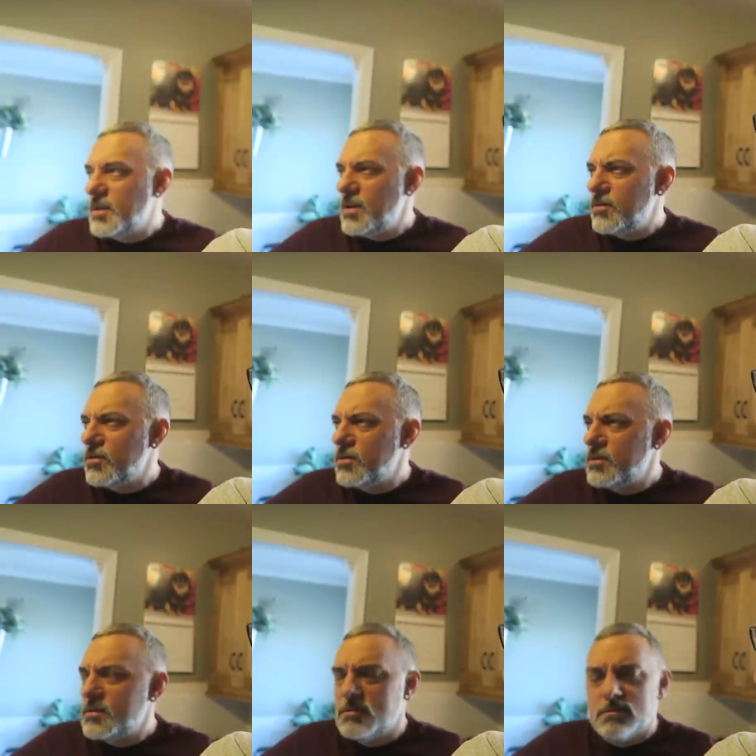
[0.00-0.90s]
have a
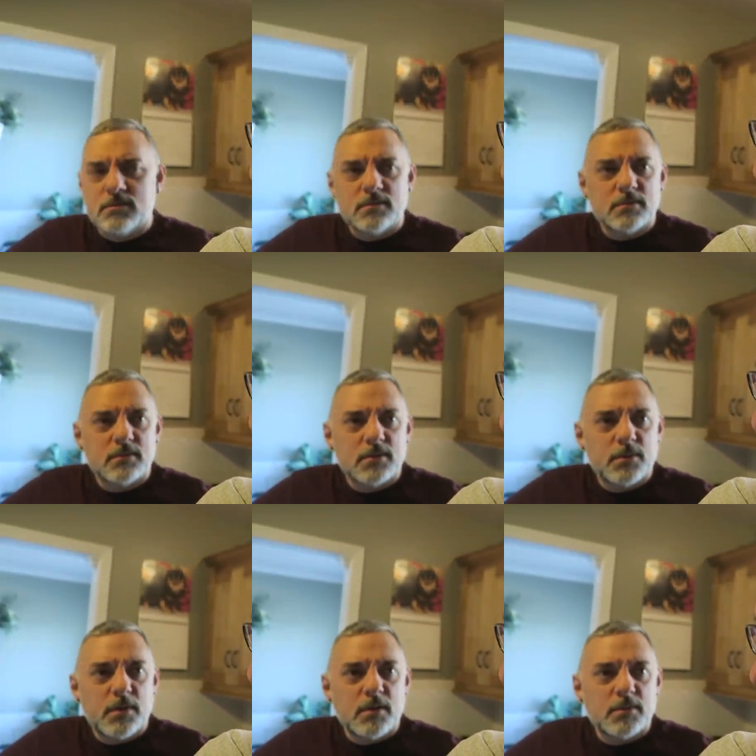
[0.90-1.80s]
grill? The
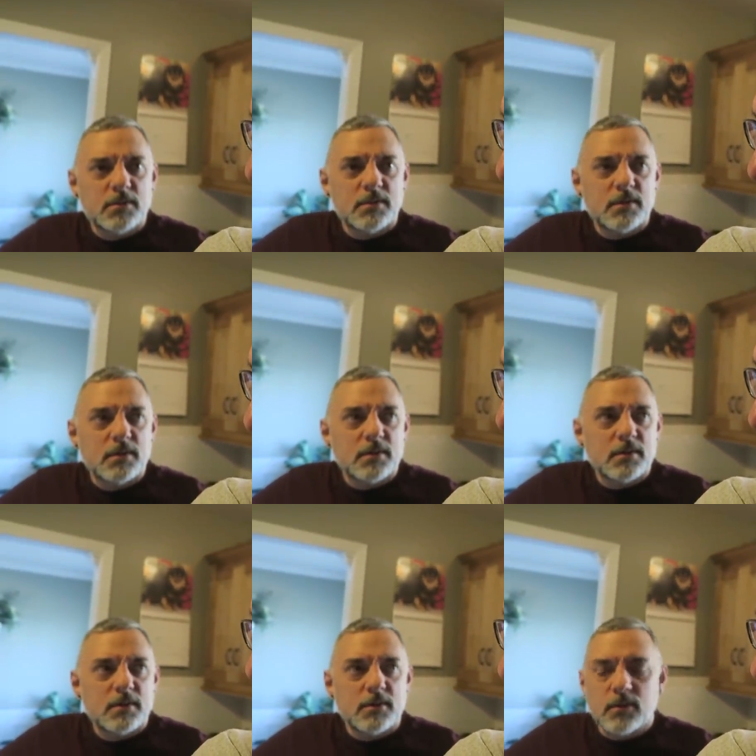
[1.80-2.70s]
apartment.
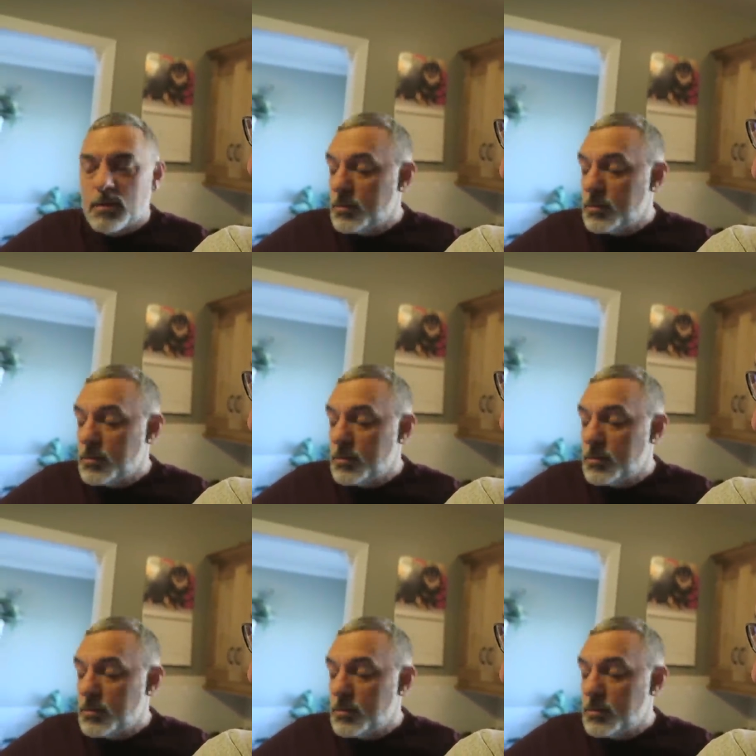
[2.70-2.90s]
I